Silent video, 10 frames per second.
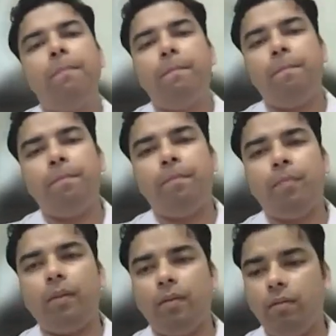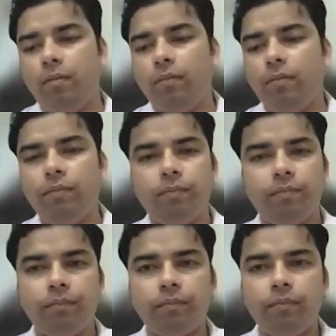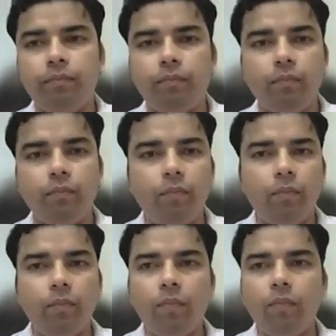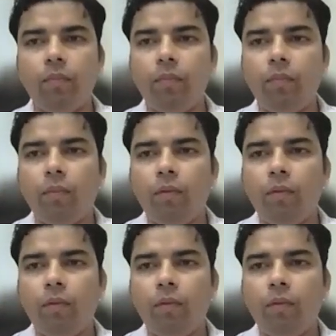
No one is speaking in this clip.